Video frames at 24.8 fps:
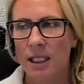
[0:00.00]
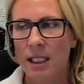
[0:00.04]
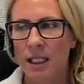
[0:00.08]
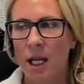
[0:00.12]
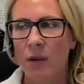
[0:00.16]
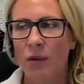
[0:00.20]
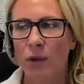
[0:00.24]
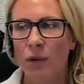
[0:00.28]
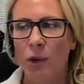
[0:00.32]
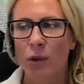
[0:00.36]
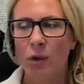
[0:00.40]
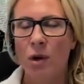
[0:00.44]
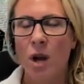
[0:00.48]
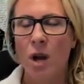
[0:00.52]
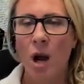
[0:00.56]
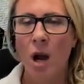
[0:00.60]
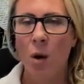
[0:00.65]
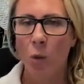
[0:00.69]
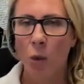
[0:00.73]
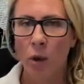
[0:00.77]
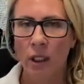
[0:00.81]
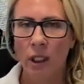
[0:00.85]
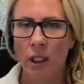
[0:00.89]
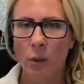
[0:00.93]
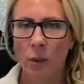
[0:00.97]
Now, if you're
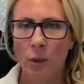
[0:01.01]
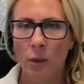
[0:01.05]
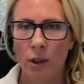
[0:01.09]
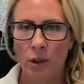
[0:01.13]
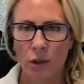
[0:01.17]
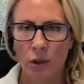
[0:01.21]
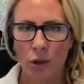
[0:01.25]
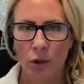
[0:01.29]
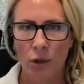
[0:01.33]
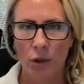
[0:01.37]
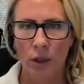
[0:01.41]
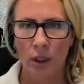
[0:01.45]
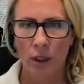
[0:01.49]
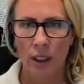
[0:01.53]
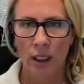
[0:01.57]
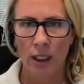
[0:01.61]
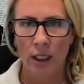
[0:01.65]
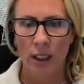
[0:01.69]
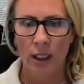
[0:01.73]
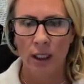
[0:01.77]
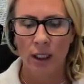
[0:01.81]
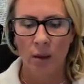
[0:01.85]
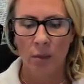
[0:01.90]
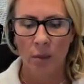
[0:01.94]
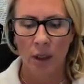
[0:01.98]
not working with a
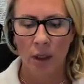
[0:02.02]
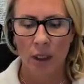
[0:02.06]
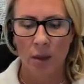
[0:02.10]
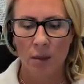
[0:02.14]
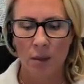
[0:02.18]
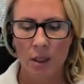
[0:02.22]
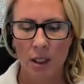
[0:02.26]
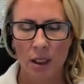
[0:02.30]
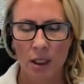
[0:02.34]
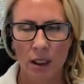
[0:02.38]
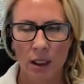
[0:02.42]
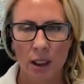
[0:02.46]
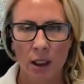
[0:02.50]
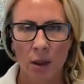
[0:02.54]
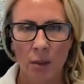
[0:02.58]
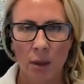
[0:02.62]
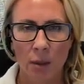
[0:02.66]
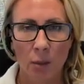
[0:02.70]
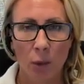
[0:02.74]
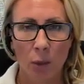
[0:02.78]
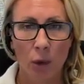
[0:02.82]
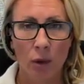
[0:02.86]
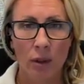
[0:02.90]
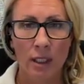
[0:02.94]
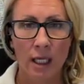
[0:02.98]
turnkey, it becomes a little
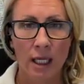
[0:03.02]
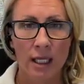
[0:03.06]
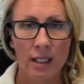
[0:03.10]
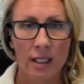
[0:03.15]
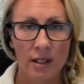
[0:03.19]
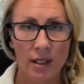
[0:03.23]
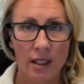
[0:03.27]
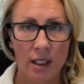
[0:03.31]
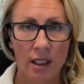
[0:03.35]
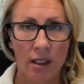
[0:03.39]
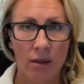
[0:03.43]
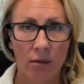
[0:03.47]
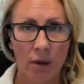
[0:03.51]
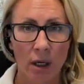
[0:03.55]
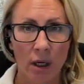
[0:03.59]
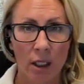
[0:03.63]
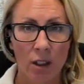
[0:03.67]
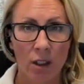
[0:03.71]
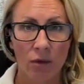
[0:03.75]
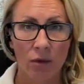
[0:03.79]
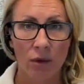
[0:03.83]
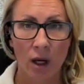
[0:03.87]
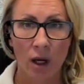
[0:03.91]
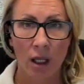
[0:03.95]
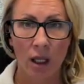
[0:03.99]
bit more dicey,
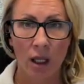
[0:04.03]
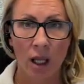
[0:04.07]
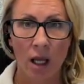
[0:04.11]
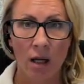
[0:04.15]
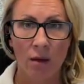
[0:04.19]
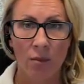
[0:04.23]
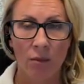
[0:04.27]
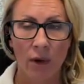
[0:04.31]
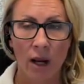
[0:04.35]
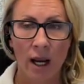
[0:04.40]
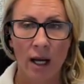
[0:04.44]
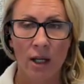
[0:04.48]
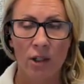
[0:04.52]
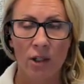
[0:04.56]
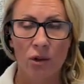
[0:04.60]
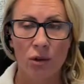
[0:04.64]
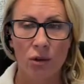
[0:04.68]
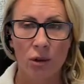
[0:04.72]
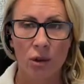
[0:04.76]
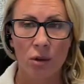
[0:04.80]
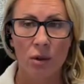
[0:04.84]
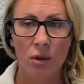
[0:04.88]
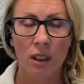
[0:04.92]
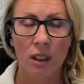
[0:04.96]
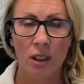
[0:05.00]
right? You've got a lot of extra
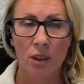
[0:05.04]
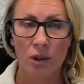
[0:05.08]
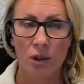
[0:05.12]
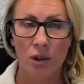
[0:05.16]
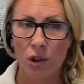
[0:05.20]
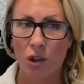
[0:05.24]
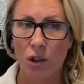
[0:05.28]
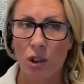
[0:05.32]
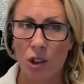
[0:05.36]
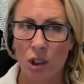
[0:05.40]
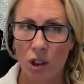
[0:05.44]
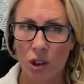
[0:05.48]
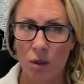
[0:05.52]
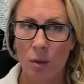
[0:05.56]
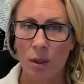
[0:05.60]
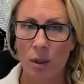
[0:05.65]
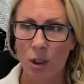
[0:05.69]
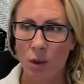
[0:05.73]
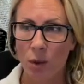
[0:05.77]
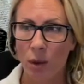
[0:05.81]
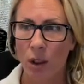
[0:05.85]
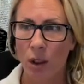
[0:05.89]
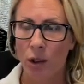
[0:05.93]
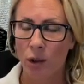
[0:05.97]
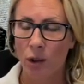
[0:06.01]
due diligence you need to be
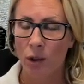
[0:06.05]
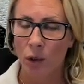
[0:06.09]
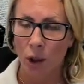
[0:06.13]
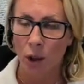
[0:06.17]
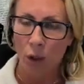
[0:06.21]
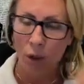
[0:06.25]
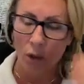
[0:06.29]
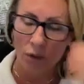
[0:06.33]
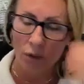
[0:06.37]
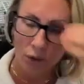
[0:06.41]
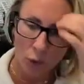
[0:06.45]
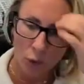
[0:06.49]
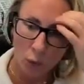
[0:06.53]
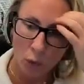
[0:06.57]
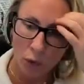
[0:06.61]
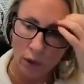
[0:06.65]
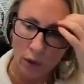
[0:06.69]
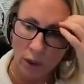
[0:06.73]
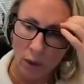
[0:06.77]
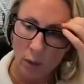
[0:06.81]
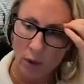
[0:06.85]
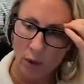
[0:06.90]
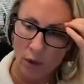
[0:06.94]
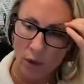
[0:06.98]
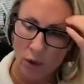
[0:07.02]
doing on your own. If you're
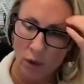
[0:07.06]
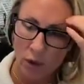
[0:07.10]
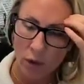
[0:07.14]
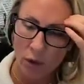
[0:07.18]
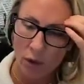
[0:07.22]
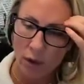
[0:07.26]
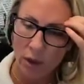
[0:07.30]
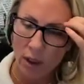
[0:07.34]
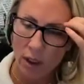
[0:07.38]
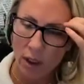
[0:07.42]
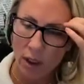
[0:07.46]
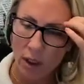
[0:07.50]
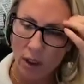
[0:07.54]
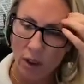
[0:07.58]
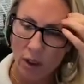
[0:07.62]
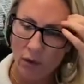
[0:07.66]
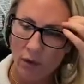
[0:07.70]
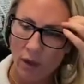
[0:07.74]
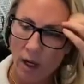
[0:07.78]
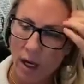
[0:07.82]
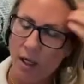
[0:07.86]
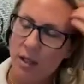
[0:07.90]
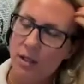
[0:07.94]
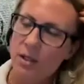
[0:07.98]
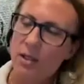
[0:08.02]
working with a turnkey, you've
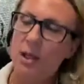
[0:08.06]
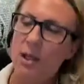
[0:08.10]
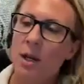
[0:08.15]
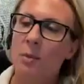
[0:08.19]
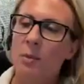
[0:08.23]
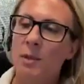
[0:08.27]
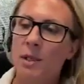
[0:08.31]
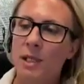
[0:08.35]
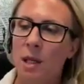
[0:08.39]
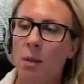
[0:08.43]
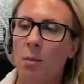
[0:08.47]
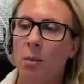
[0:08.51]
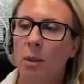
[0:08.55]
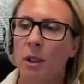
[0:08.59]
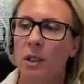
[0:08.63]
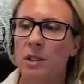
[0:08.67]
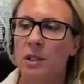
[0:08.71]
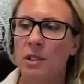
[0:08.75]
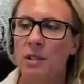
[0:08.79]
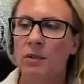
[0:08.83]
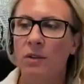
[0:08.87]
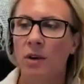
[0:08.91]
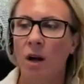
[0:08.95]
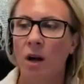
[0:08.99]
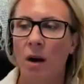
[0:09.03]
got some
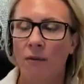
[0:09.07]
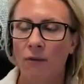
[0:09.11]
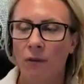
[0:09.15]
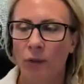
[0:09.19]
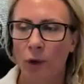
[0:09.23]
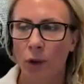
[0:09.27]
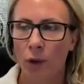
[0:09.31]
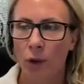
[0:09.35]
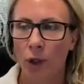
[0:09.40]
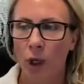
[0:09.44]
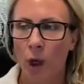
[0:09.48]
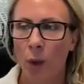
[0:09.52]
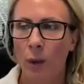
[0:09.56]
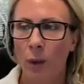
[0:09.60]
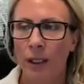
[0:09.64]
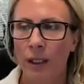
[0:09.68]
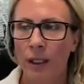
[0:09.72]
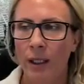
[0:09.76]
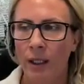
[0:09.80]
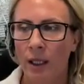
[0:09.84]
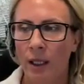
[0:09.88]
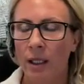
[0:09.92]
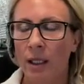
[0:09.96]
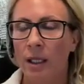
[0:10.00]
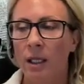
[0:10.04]
semblance of comfort
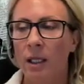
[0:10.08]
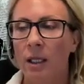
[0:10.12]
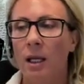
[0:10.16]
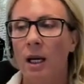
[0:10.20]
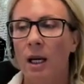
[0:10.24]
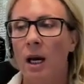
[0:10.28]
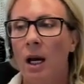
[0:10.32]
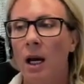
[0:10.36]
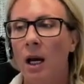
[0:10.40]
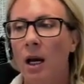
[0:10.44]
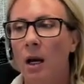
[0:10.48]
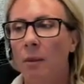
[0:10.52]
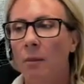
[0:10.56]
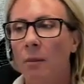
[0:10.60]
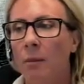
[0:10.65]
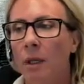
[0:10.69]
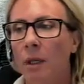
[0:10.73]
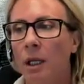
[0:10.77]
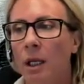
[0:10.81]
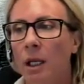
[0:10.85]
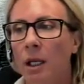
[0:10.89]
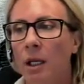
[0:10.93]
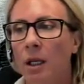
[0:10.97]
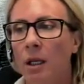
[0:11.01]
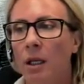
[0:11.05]
knowing that
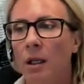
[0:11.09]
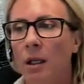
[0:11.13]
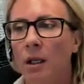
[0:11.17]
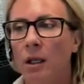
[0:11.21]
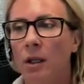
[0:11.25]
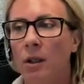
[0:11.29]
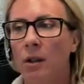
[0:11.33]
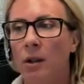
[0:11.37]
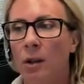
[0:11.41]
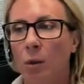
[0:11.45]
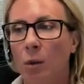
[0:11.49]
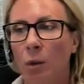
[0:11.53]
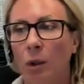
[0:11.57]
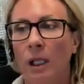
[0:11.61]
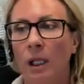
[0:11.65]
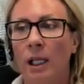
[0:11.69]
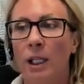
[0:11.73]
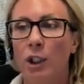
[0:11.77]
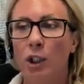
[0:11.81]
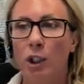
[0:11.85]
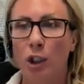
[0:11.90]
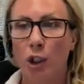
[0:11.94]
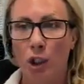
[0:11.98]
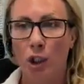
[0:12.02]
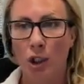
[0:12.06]
the
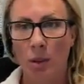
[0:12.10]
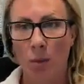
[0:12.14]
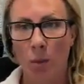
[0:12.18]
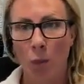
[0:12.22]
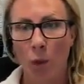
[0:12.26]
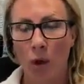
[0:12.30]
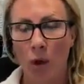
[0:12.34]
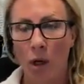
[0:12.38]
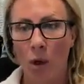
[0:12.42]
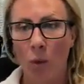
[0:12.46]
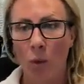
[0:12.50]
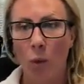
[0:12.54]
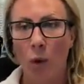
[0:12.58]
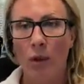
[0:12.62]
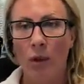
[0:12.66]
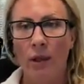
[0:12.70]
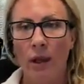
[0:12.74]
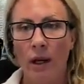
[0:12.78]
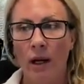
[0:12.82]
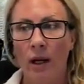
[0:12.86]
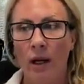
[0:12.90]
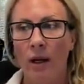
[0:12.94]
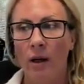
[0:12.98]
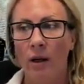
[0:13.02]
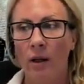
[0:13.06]
relationship one-on-one
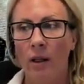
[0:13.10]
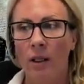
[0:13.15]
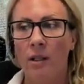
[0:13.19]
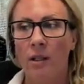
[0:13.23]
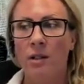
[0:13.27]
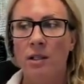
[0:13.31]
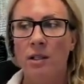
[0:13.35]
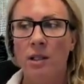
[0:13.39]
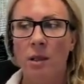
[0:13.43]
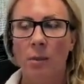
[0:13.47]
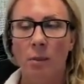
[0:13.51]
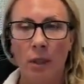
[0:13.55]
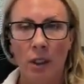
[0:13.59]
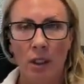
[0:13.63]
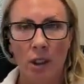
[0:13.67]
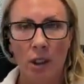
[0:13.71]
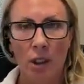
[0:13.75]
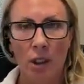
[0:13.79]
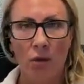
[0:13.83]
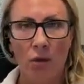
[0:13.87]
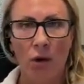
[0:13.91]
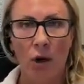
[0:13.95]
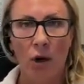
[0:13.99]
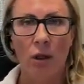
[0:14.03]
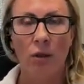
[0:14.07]
there is something
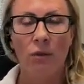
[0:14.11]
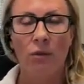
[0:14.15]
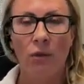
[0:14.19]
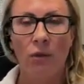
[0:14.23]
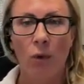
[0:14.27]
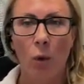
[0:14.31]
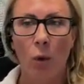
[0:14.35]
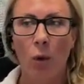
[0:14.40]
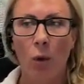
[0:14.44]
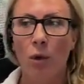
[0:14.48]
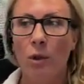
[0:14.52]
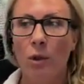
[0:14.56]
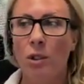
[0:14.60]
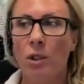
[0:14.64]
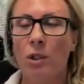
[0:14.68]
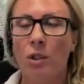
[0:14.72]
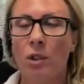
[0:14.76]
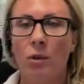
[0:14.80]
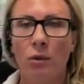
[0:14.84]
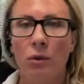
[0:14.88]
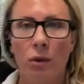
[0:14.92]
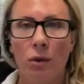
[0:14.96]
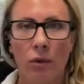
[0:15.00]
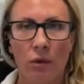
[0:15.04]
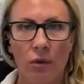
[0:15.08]
that you've already forged and
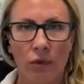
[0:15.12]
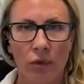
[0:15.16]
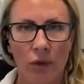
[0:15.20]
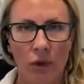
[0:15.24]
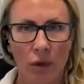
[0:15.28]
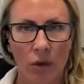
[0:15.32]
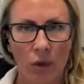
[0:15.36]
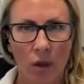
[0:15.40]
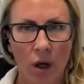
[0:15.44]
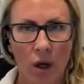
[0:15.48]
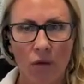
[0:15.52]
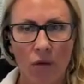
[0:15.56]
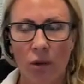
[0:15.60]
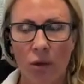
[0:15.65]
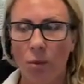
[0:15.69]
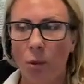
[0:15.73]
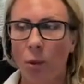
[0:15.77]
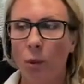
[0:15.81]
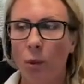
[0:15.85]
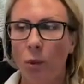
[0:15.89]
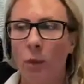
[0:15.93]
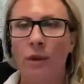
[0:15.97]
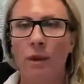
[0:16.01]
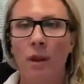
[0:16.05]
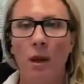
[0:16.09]
you feel
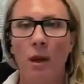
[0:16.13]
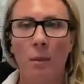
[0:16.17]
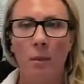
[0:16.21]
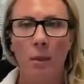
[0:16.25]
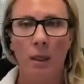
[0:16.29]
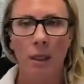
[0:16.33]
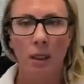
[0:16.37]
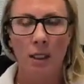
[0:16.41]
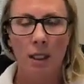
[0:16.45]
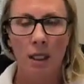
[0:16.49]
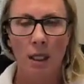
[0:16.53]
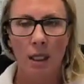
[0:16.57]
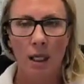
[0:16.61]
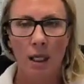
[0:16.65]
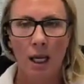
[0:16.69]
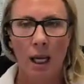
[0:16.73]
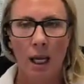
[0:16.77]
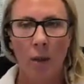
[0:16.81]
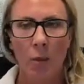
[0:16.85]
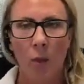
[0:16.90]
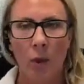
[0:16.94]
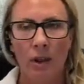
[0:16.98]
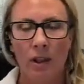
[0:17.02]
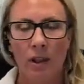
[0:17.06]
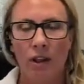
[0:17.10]
comfortable with them and
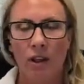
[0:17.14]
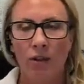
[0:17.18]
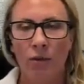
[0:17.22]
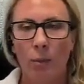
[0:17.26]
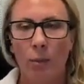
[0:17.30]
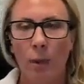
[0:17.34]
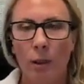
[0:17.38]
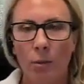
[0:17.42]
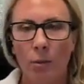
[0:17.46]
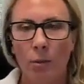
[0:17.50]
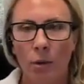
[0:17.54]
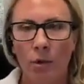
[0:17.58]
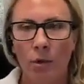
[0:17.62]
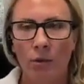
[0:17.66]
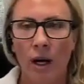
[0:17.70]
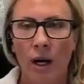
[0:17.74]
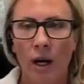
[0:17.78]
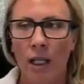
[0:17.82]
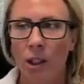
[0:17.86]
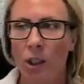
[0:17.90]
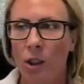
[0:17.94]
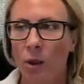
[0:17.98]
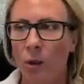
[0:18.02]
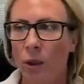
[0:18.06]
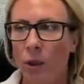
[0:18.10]
what they've been
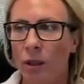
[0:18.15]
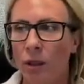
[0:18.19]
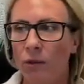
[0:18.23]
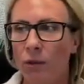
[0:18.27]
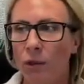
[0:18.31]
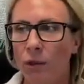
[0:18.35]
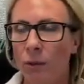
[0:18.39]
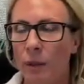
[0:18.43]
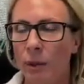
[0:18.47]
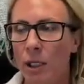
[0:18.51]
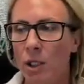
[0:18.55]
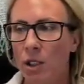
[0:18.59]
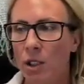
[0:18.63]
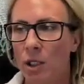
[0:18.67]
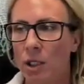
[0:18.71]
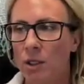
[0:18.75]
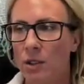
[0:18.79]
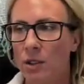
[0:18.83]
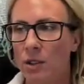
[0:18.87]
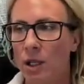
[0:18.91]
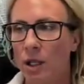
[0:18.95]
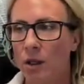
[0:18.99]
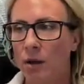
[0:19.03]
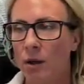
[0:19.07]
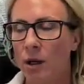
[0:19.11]
providing you and information,
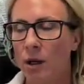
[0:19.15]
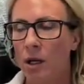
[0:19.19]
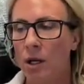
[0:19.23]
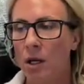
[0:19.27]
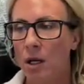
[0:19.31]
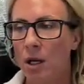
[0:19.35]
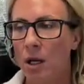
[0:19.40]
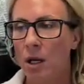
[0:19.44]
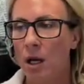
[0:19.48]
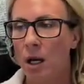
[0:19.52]
et cetera.